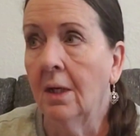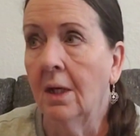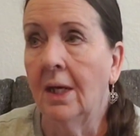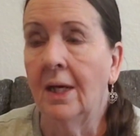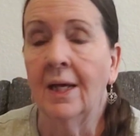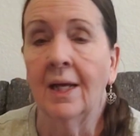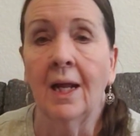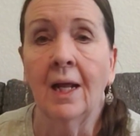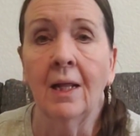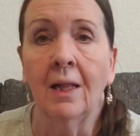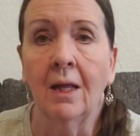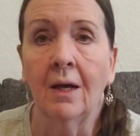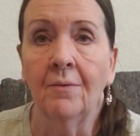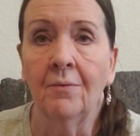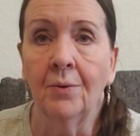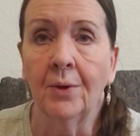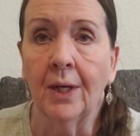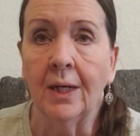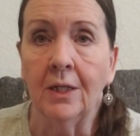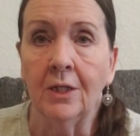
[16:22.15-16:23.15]
and I love
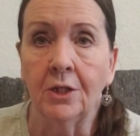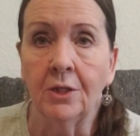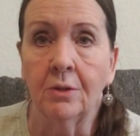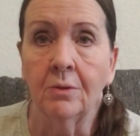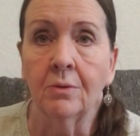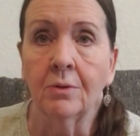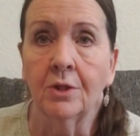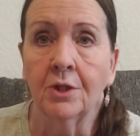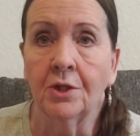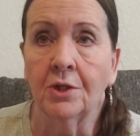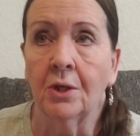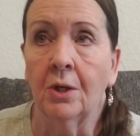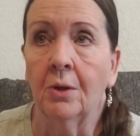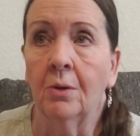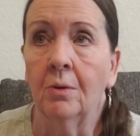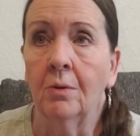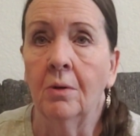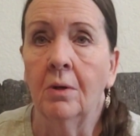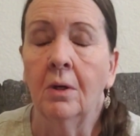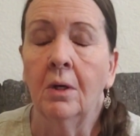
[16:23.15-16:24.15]
what I do,
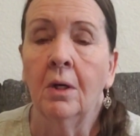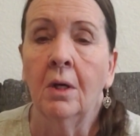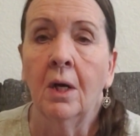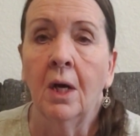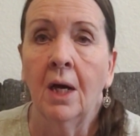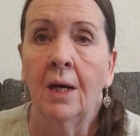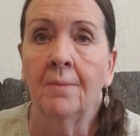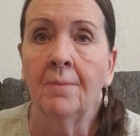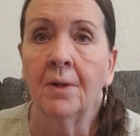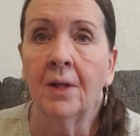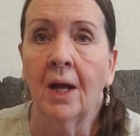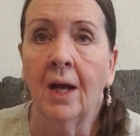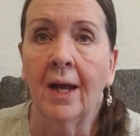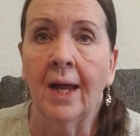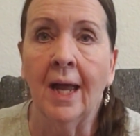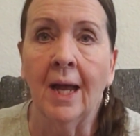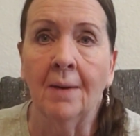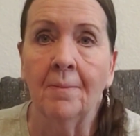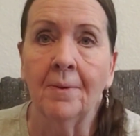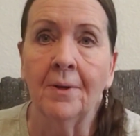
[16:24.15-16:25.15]
so I'm a lot
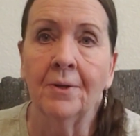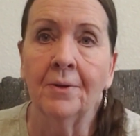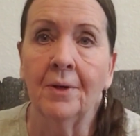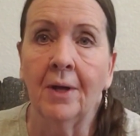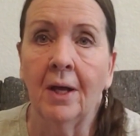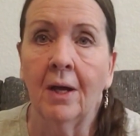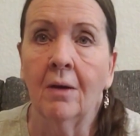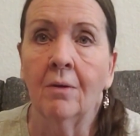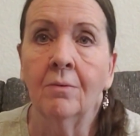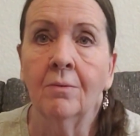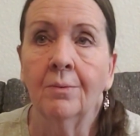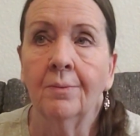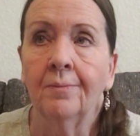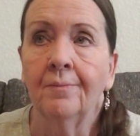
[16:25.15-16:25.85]
happier now.